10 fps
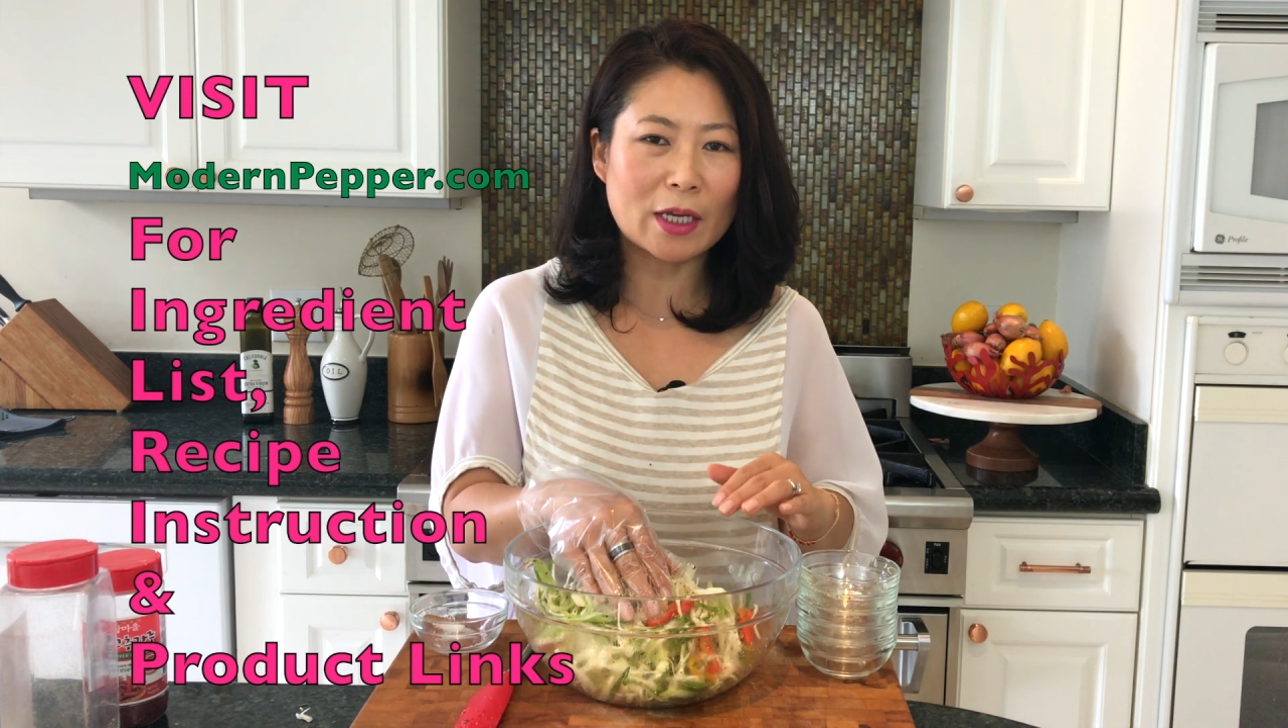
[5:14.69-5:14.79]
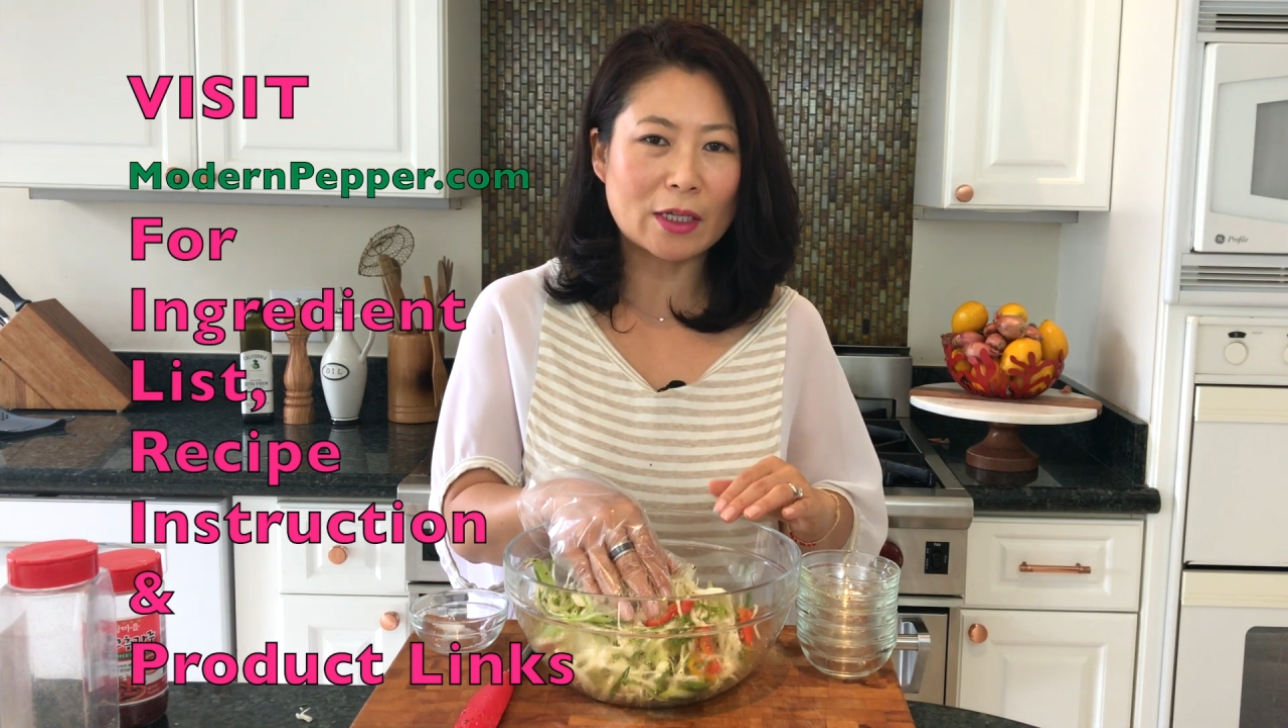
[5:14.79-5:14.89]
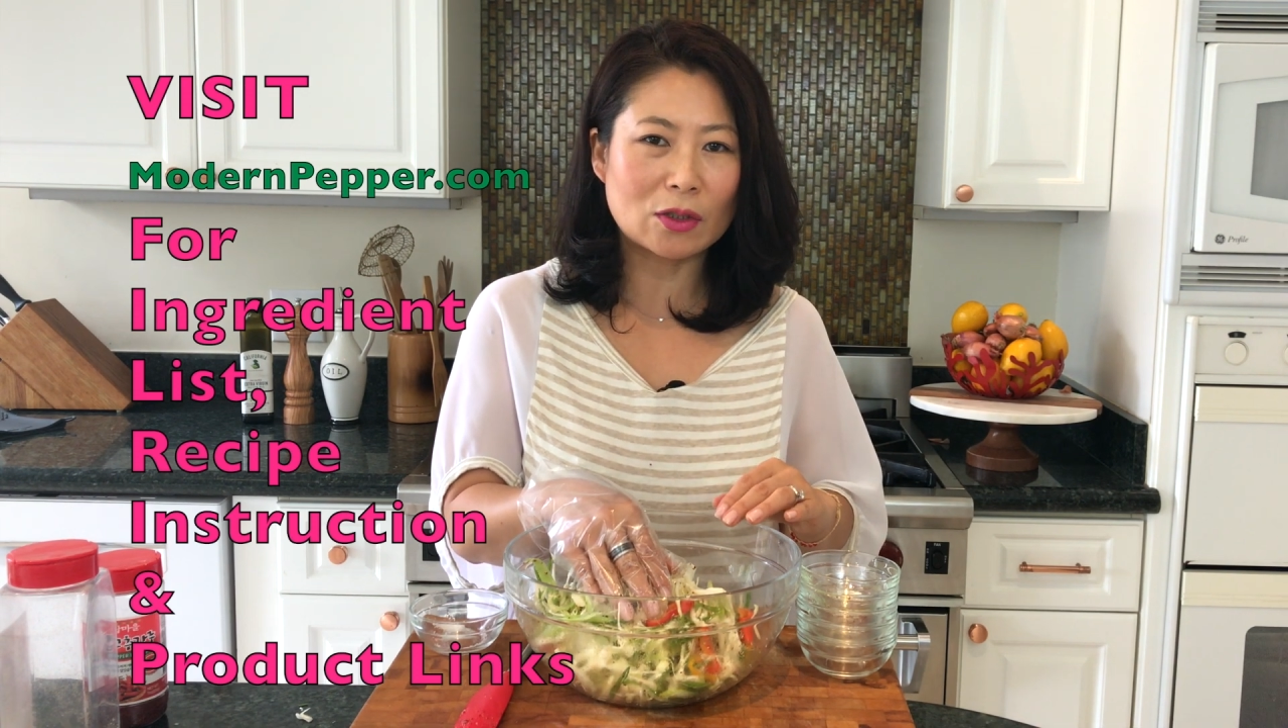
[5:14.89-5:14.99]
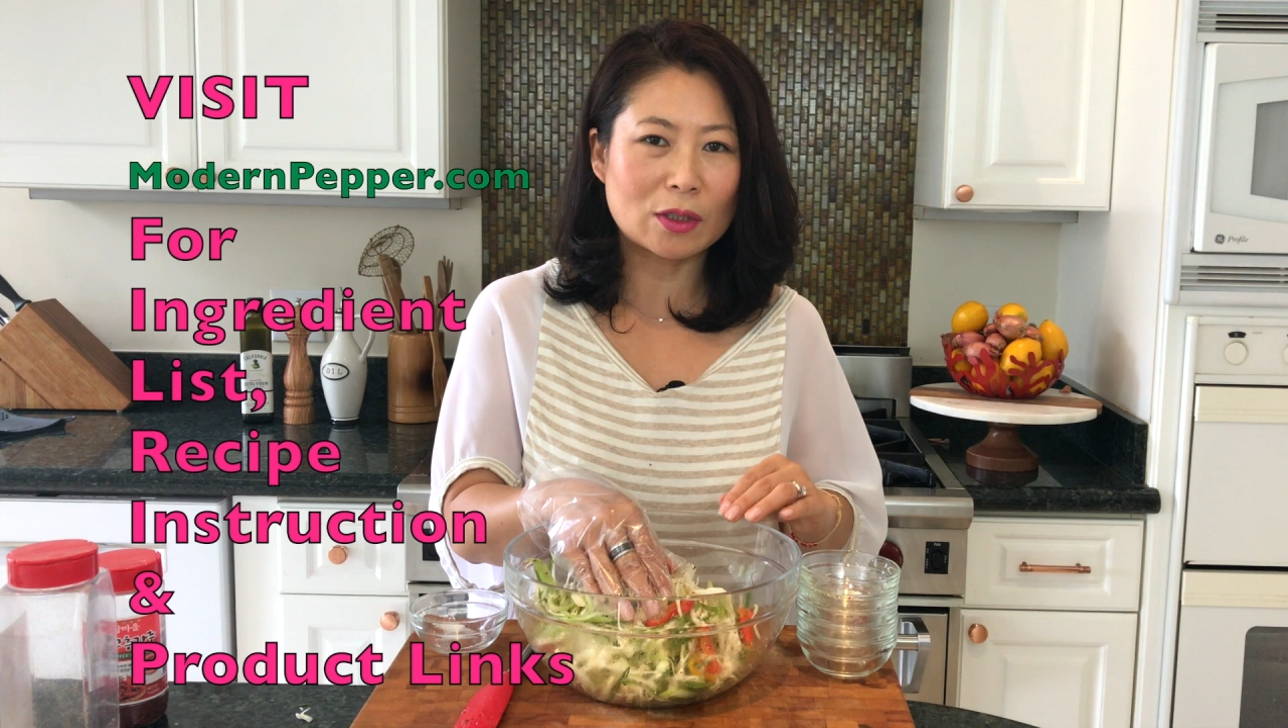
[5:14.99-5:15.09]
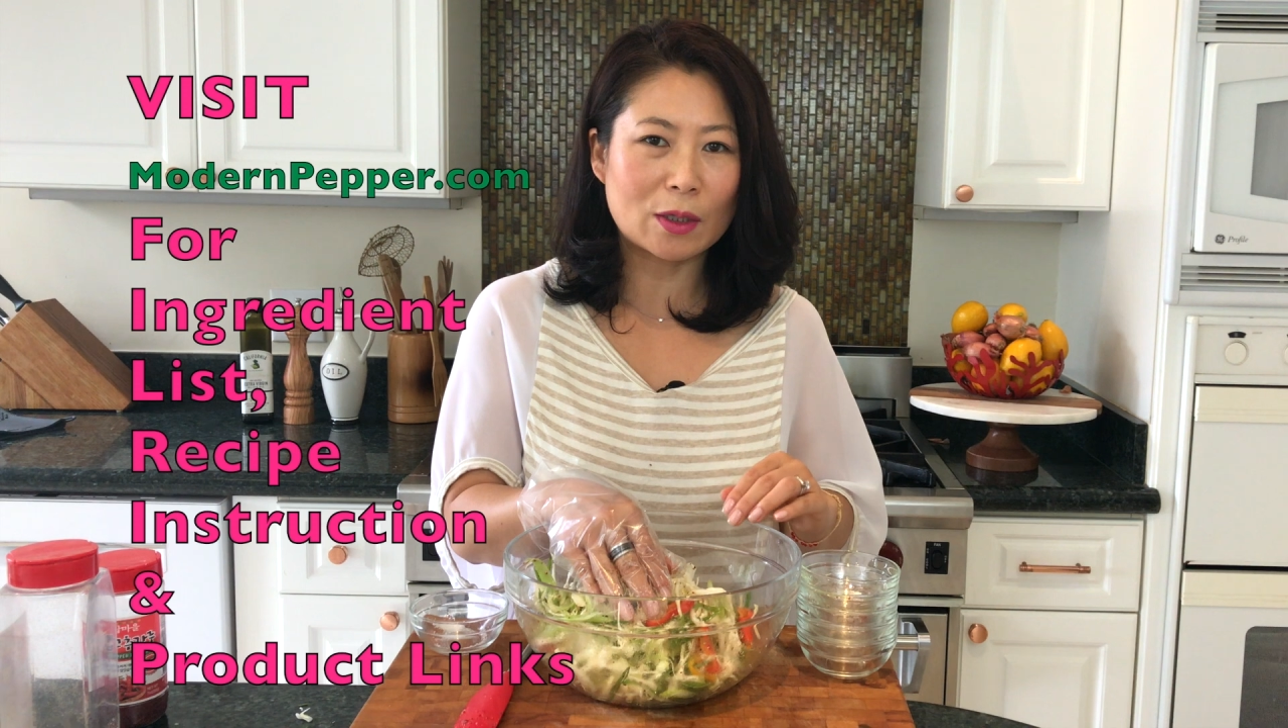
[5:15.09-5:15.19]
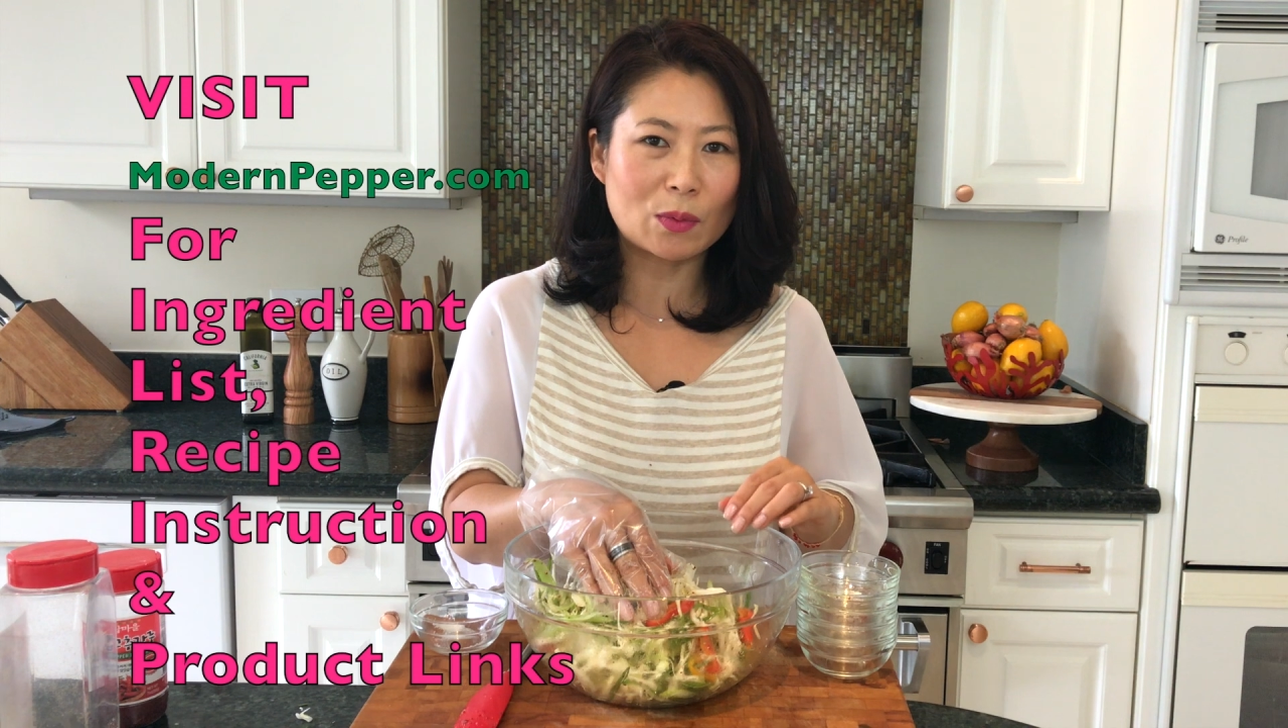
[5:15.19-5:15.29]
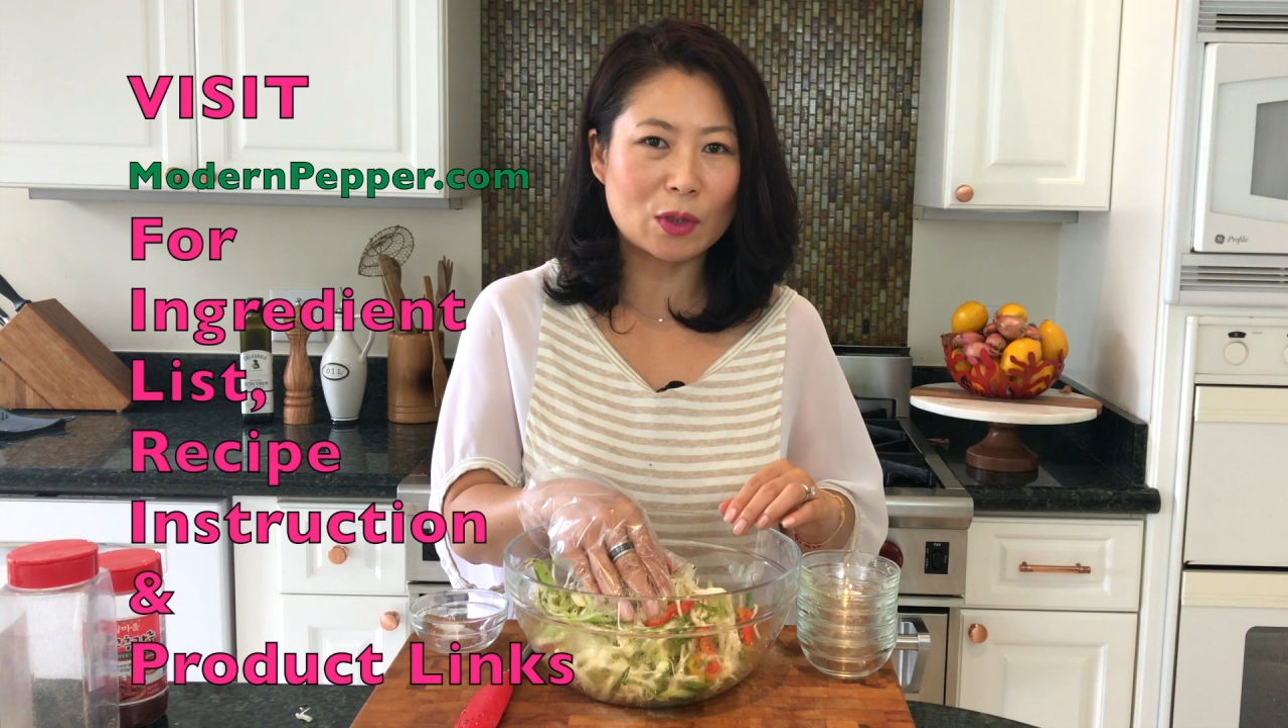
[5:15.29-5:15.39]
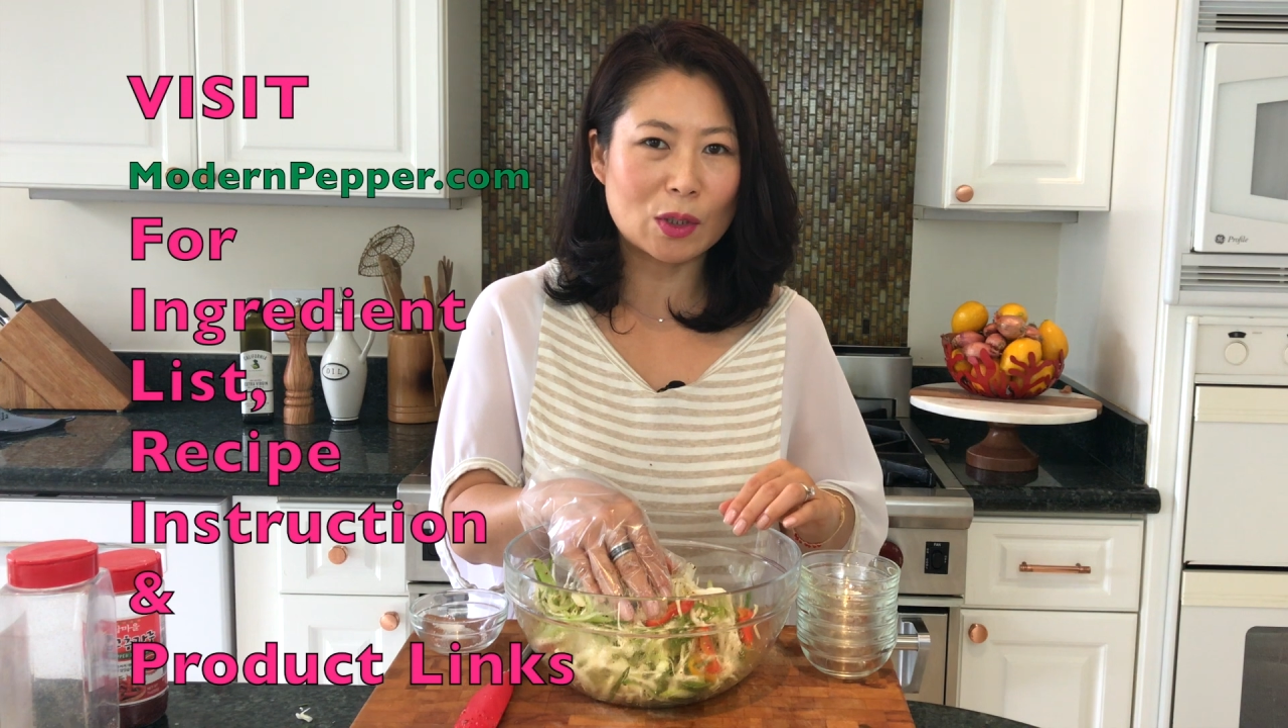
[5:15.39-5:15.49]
gadgets that we're